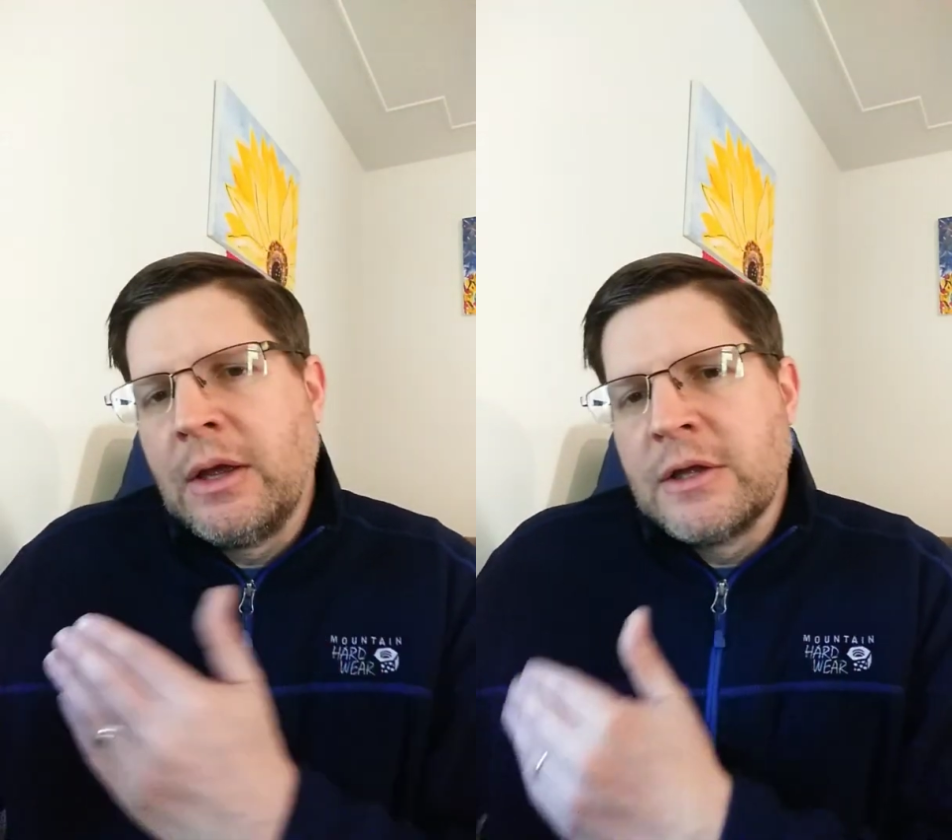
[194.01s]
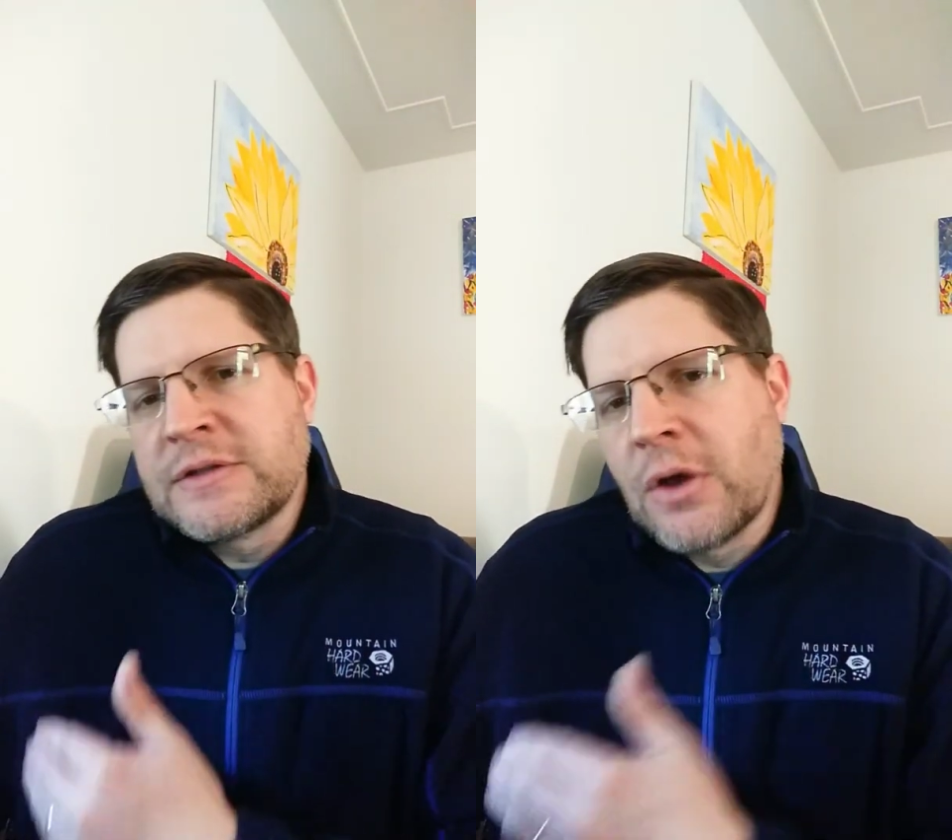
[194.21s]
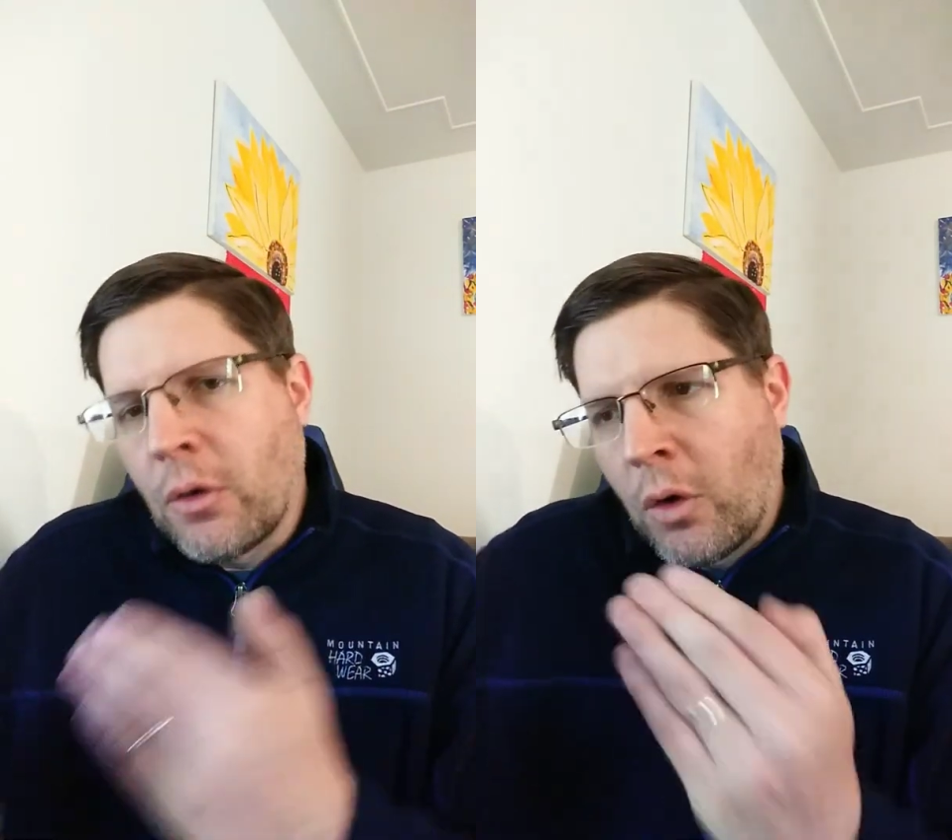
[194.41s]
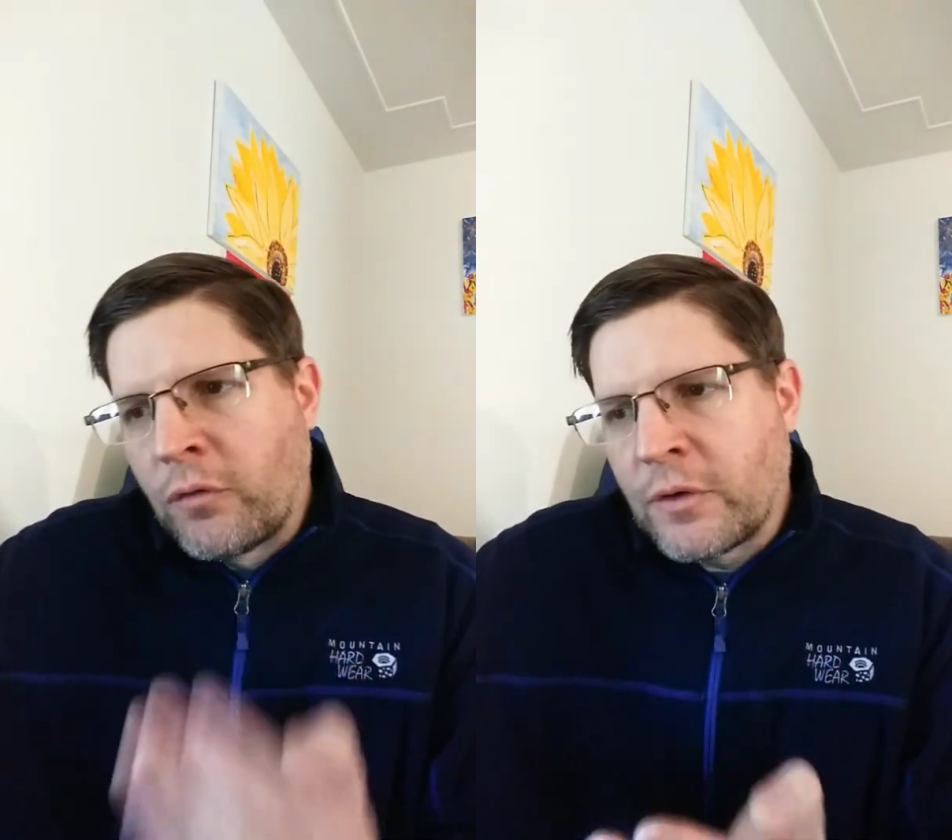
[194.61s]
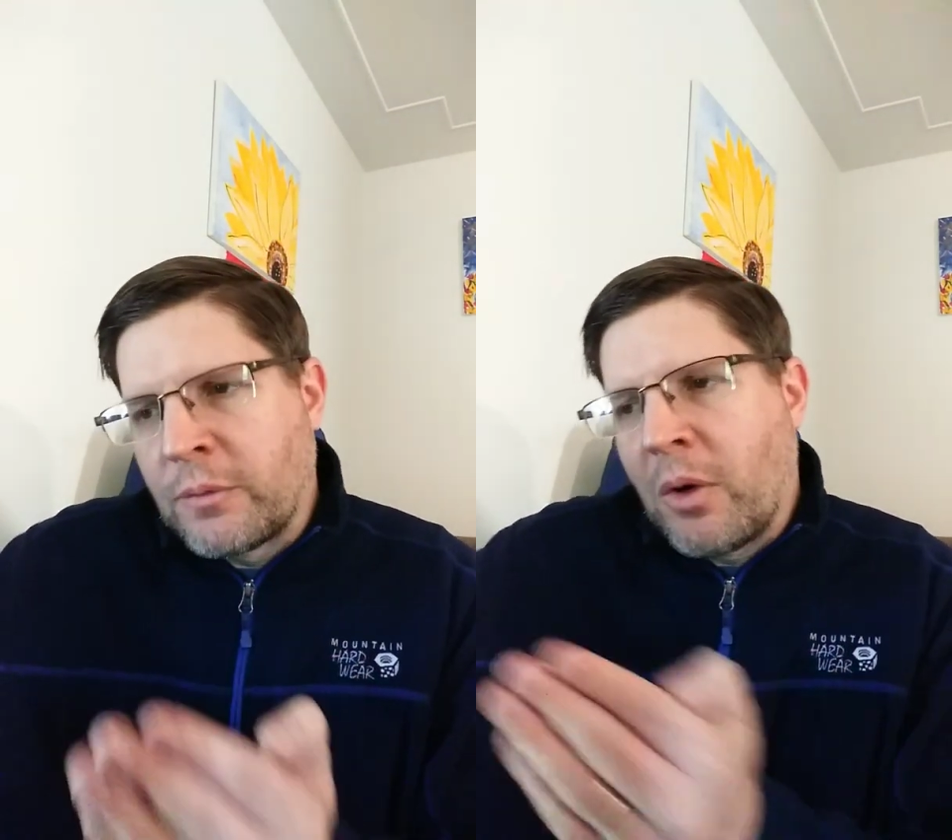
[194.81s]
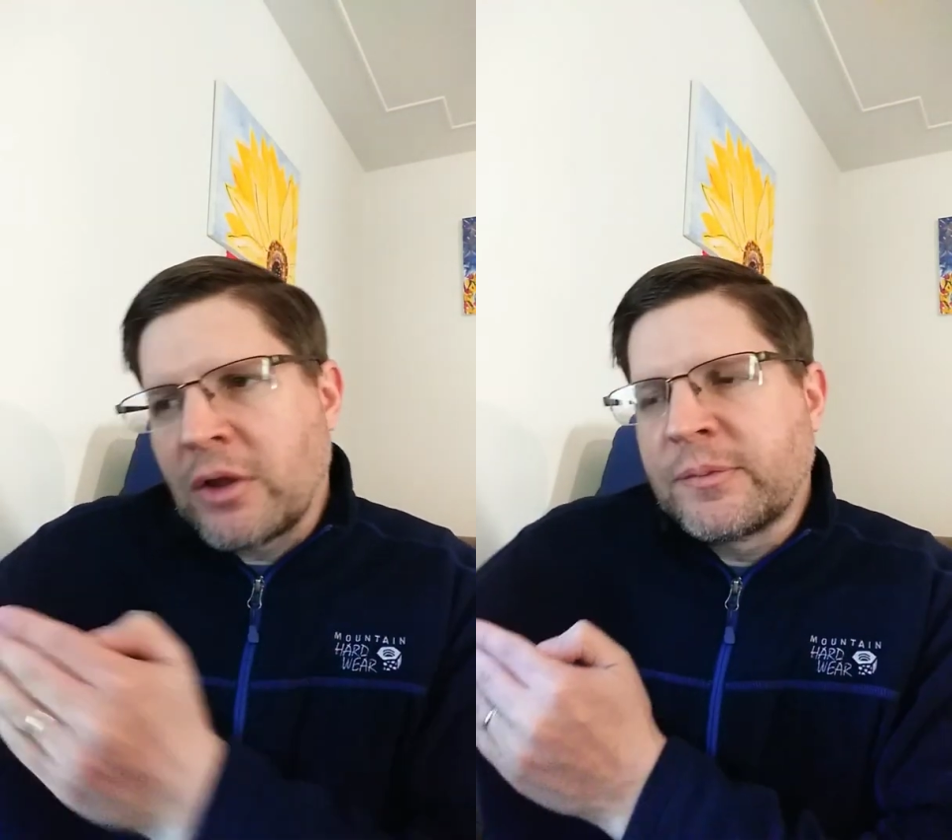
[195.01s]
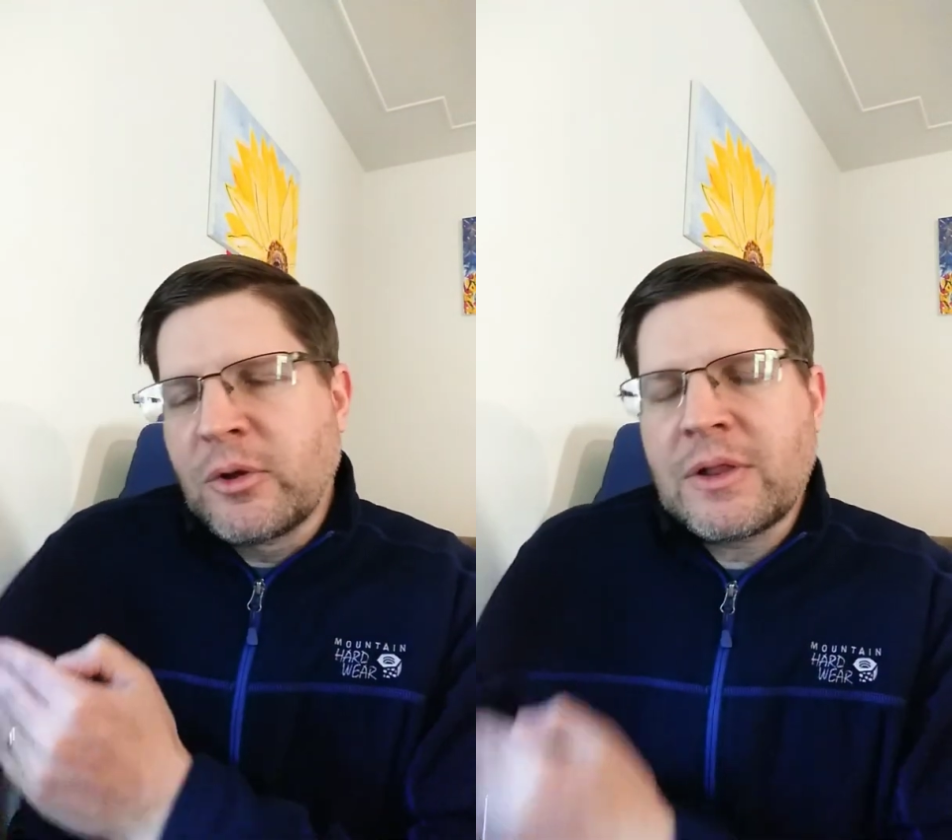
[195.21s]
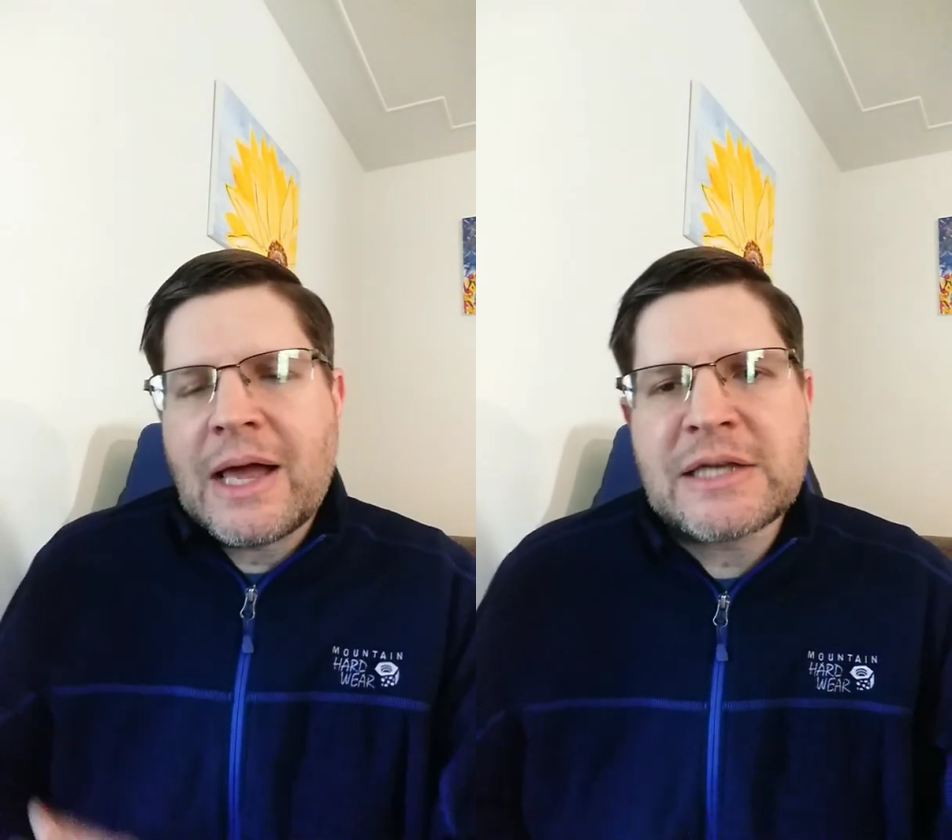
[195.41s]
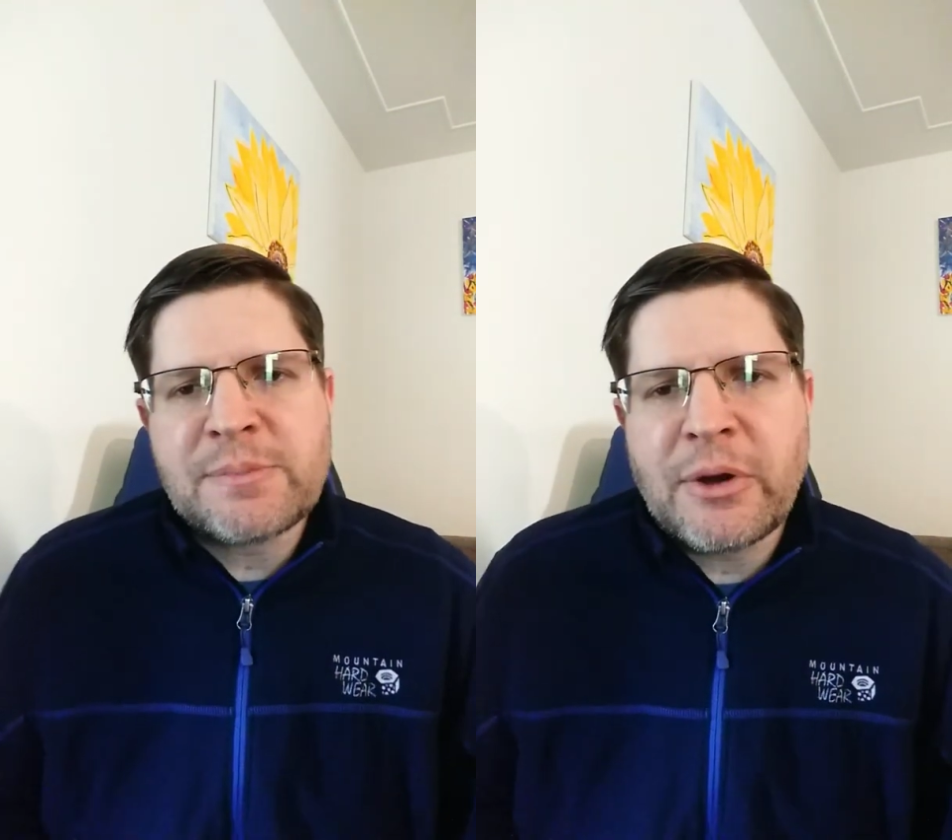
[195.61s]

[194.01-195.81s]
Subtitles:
So over multiple class